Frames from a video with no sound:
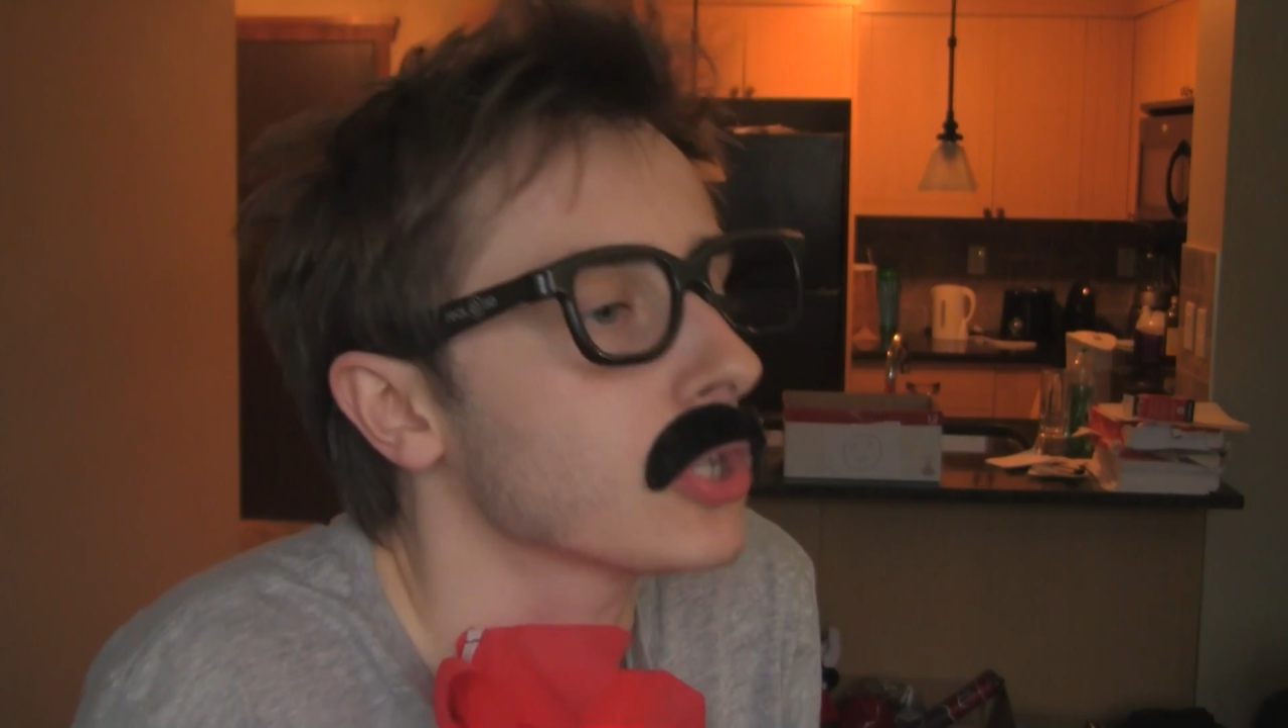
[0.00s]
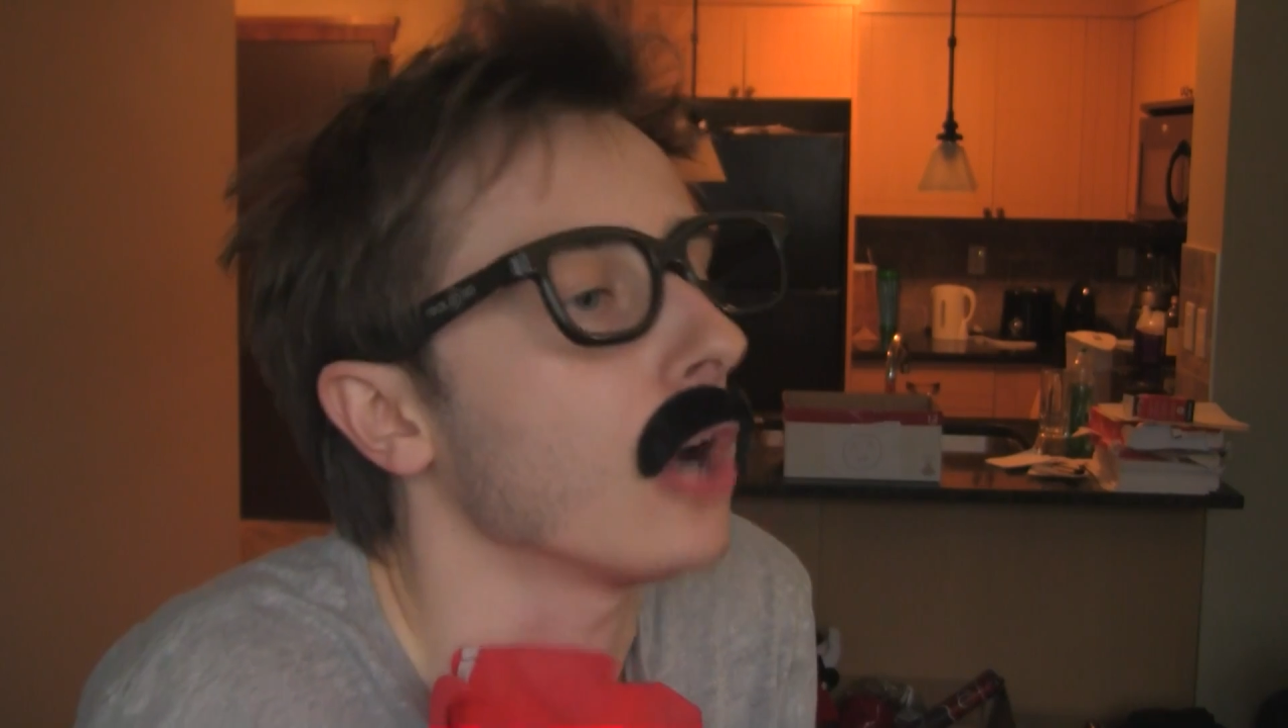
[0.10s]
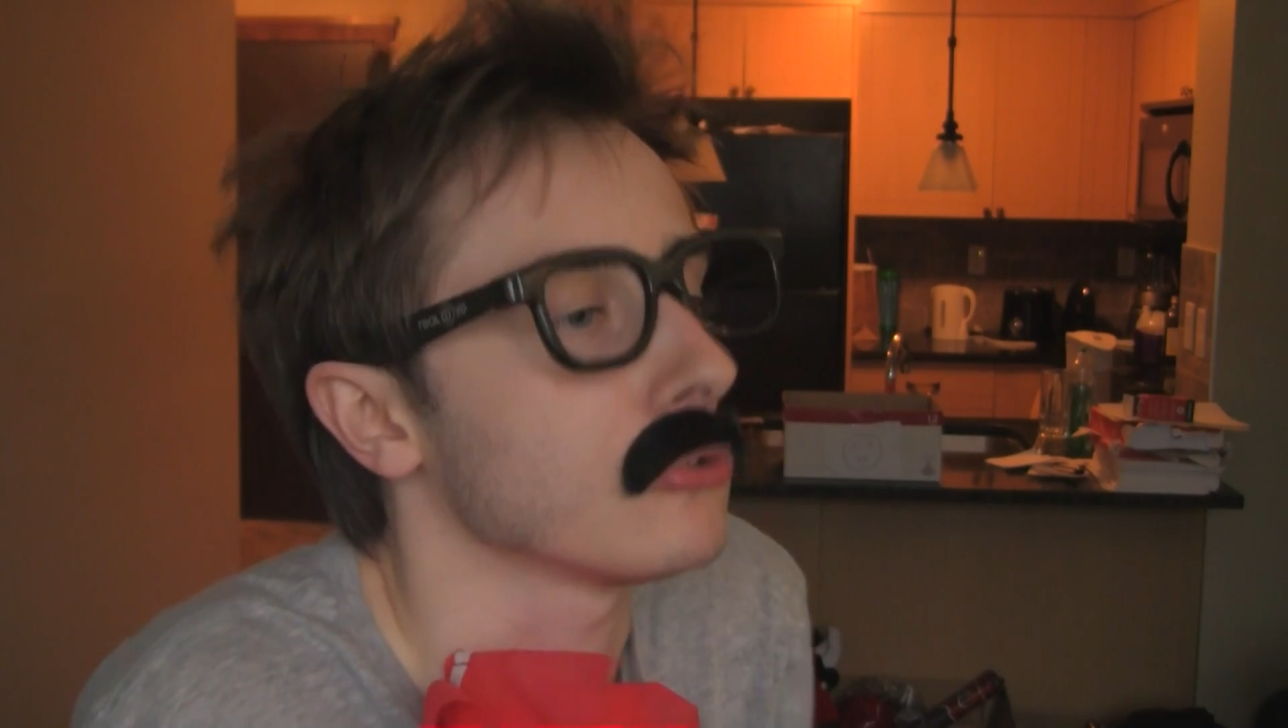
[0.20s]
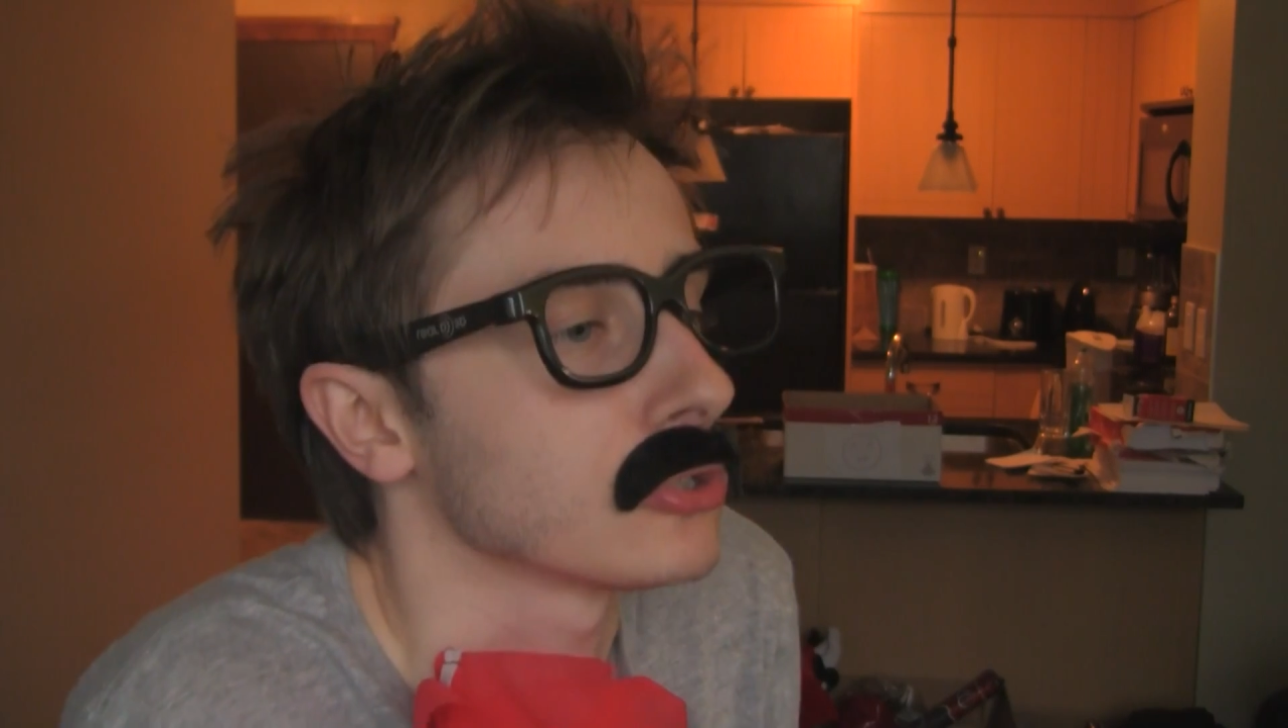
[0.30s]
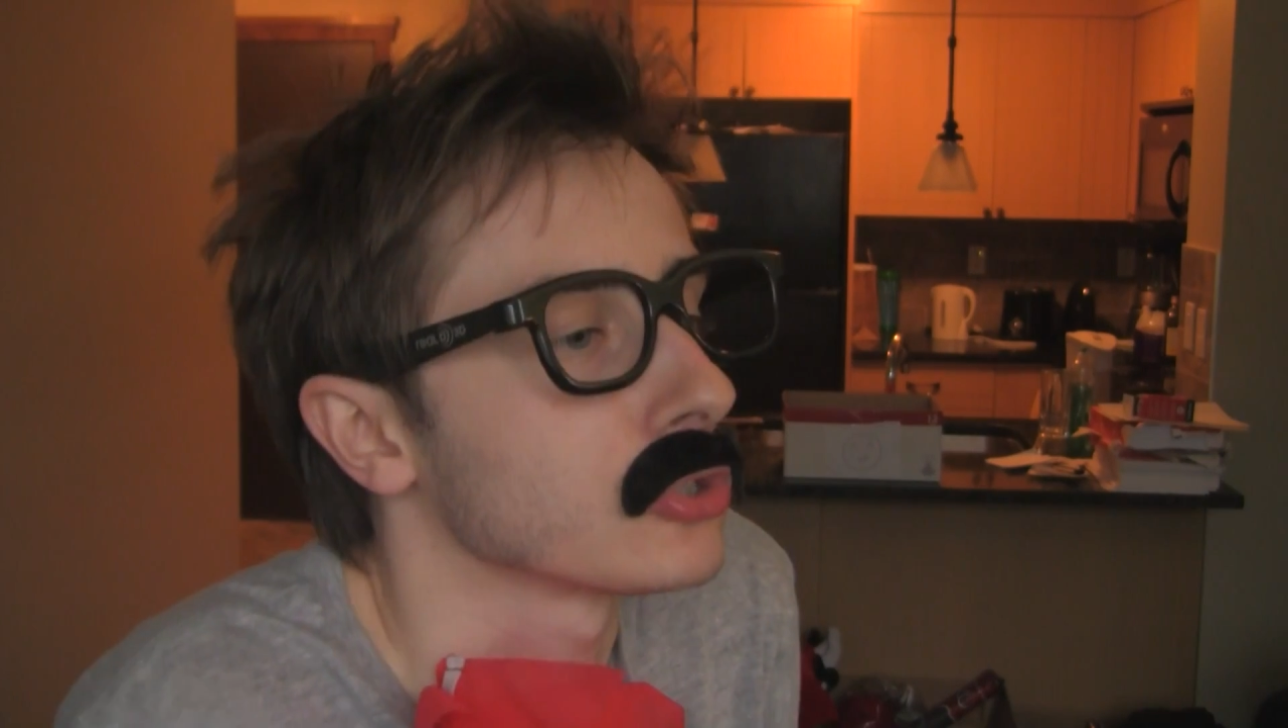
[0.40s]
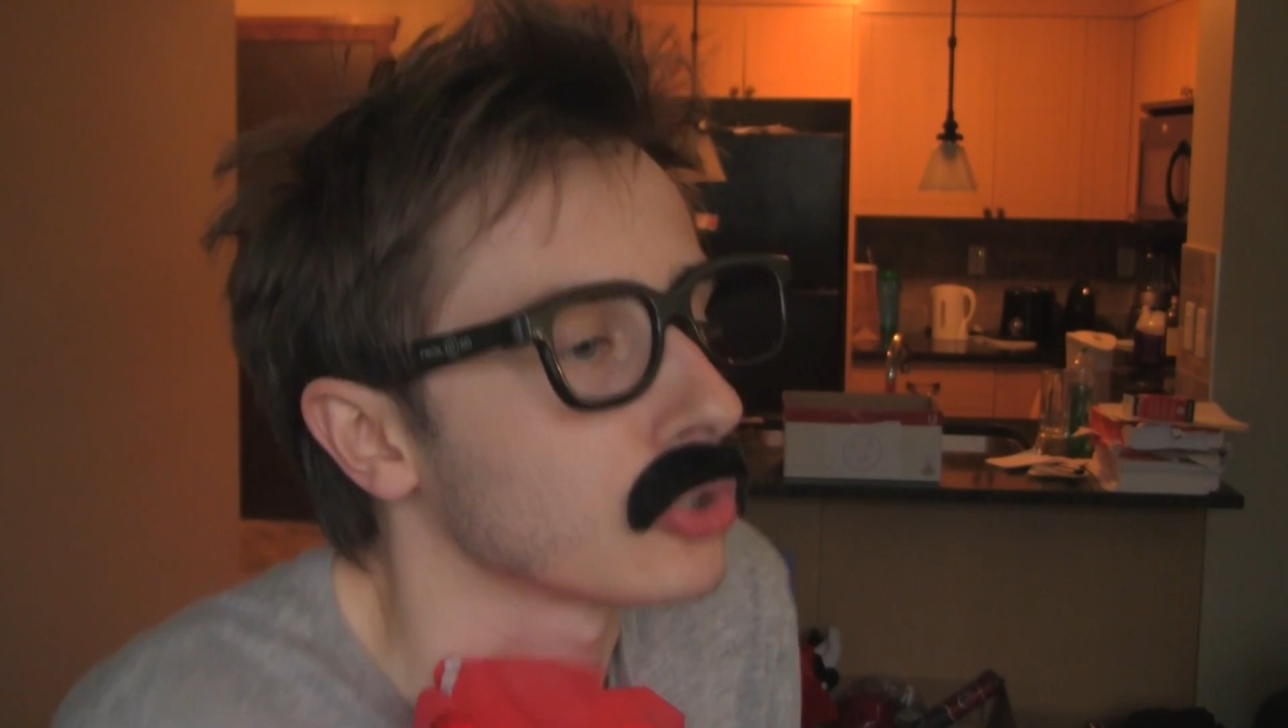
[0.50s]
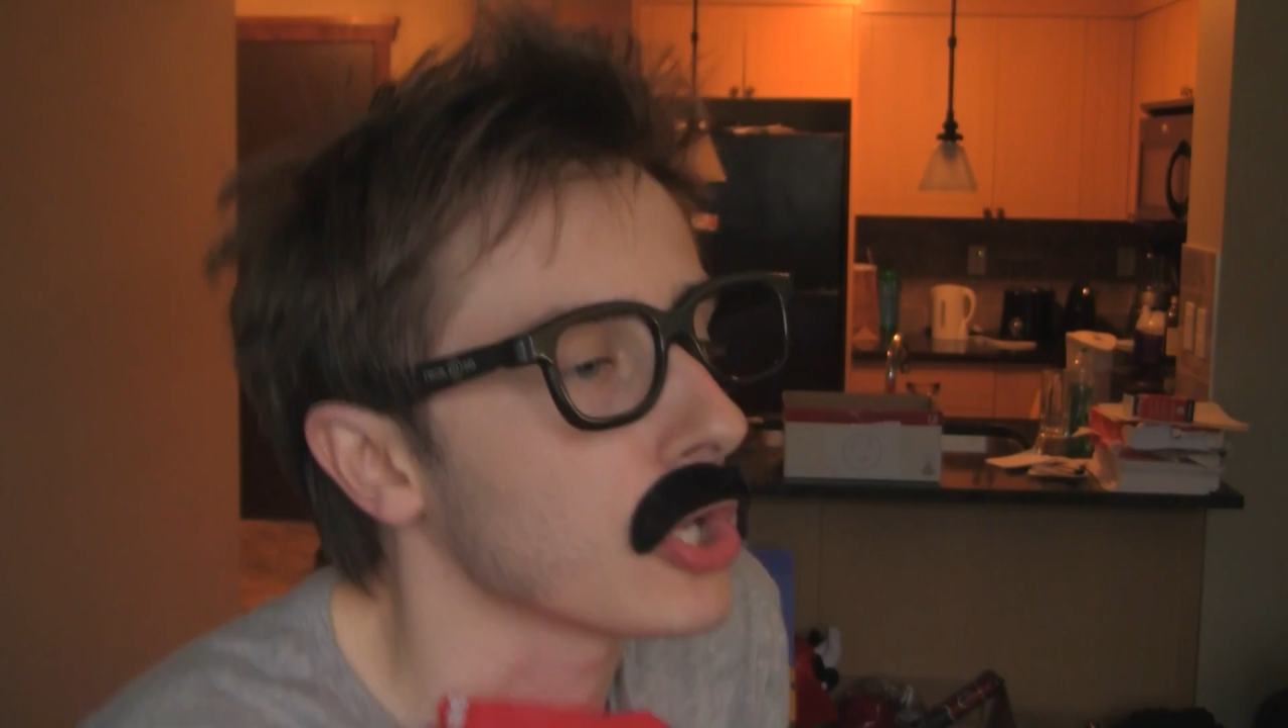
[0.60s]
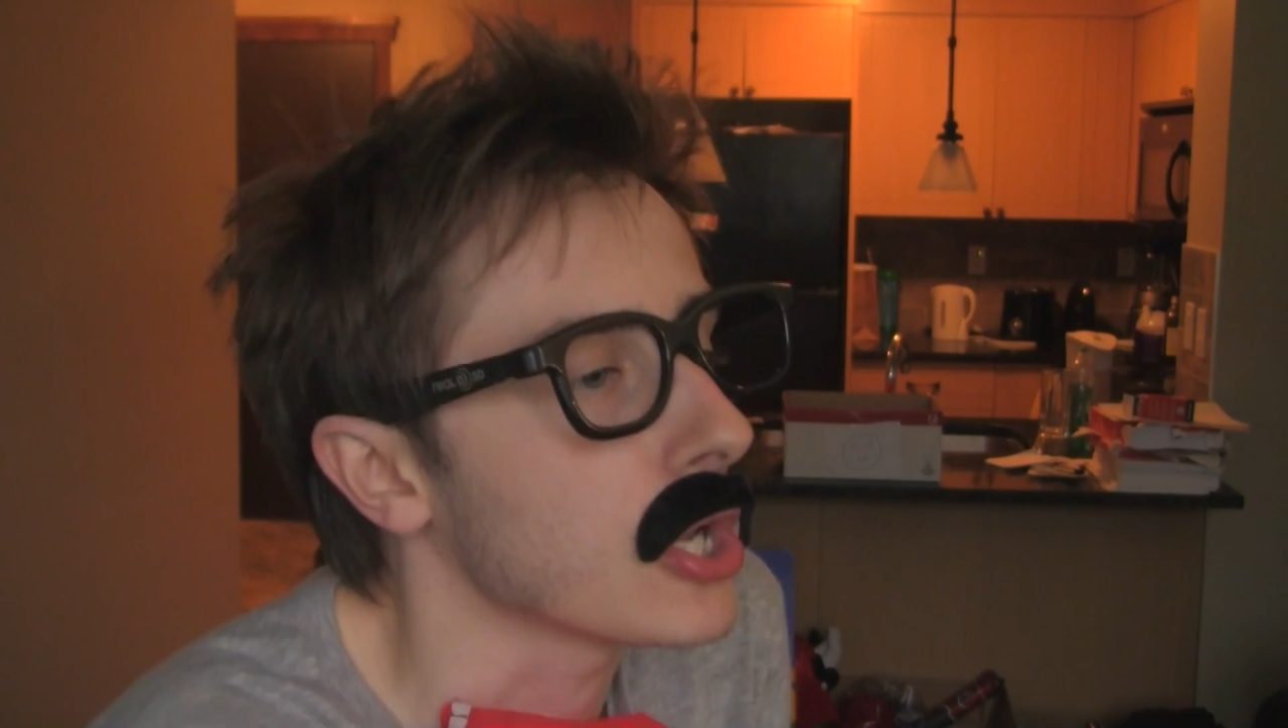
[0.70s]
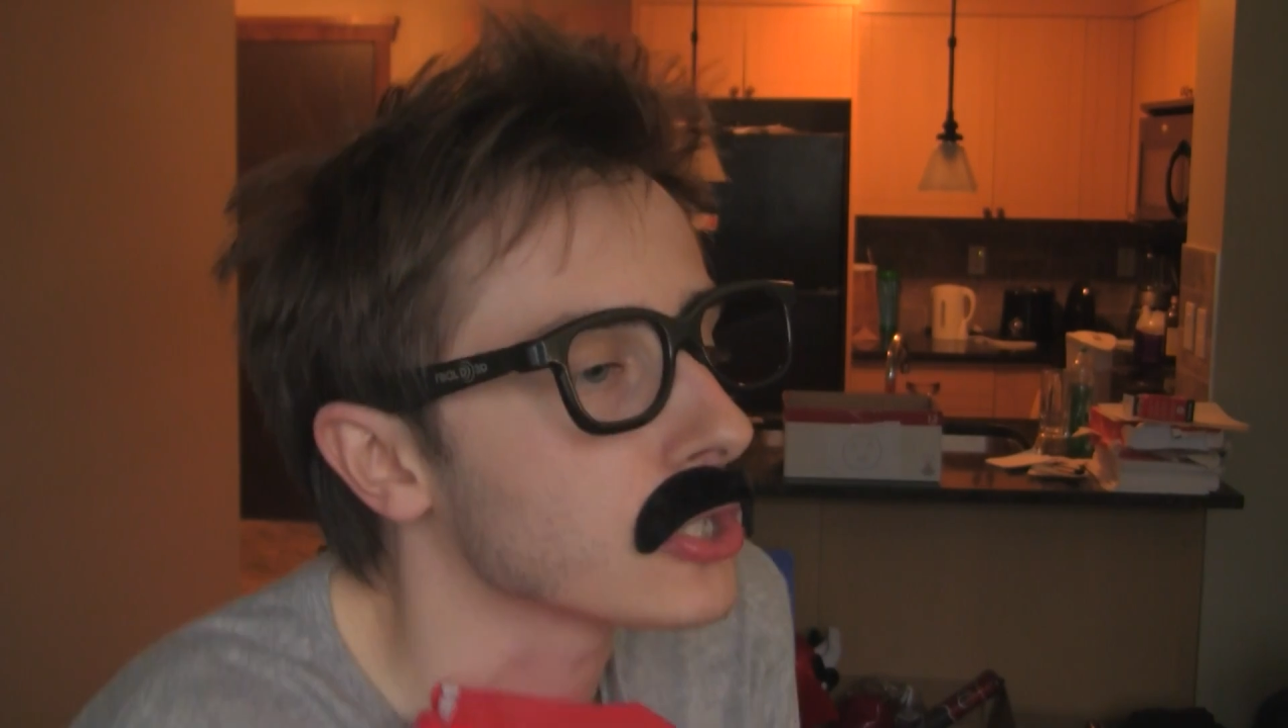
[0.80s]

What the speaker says: country